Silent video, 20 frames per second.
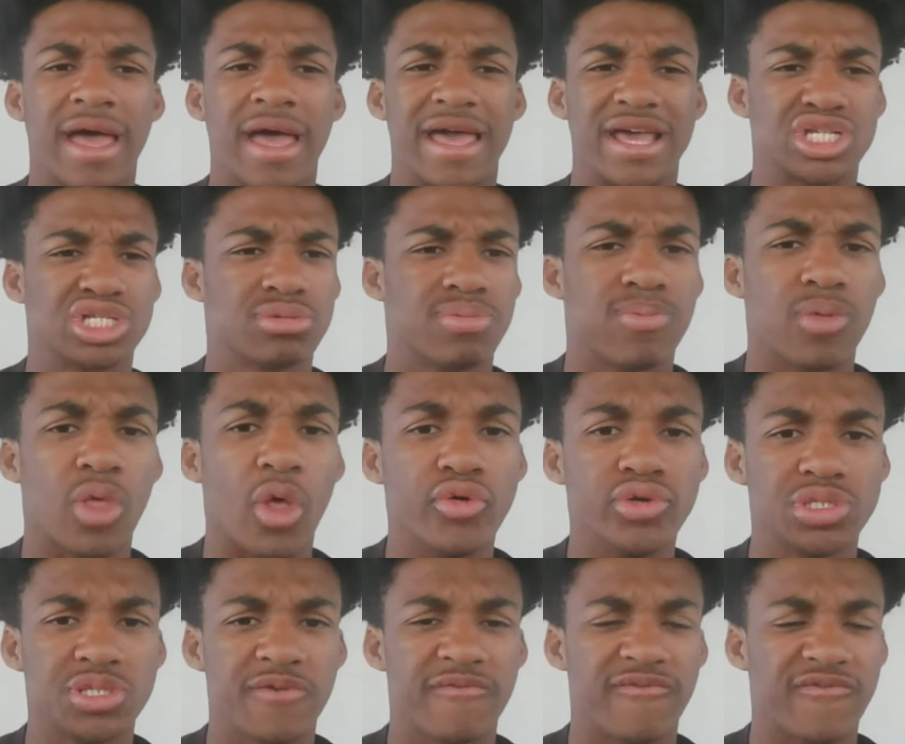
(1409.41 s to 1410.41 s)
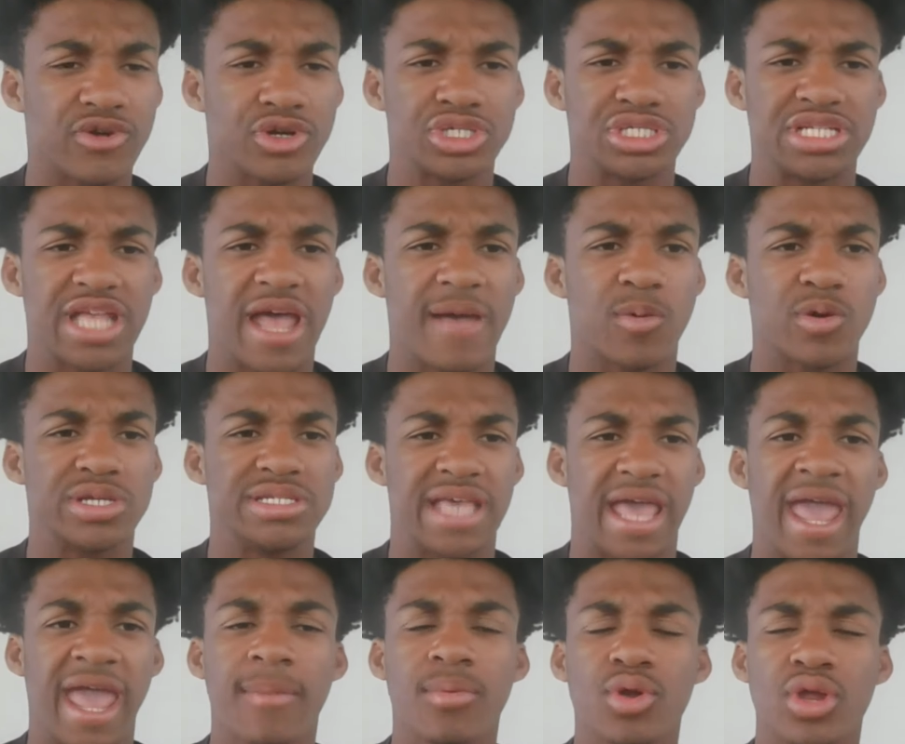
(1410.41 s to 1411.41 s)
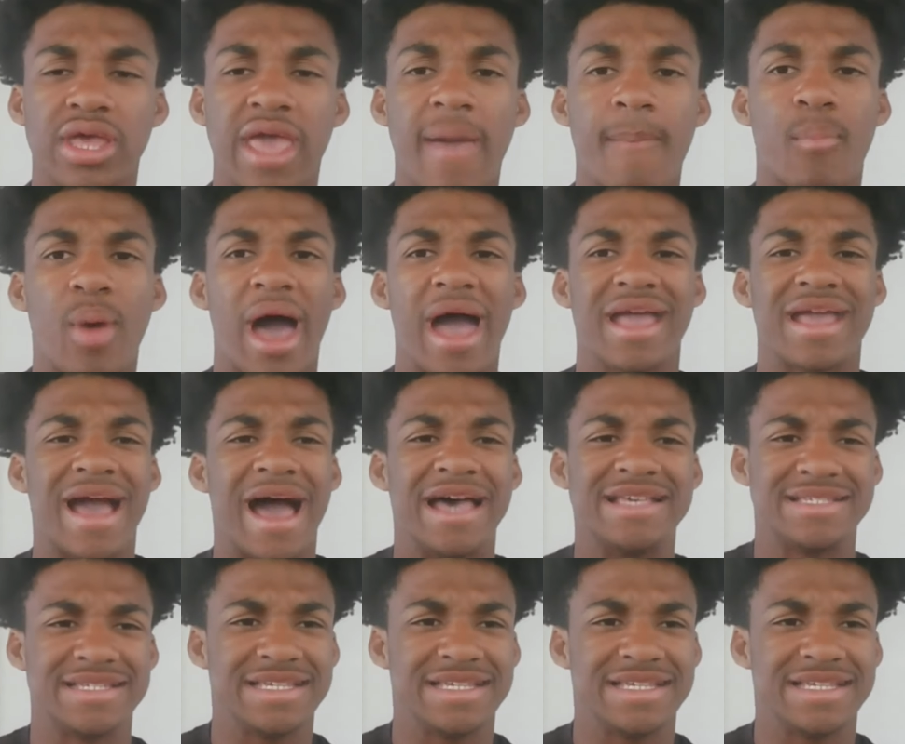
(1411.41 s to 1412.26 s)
explosive first step where he's able to get by guys,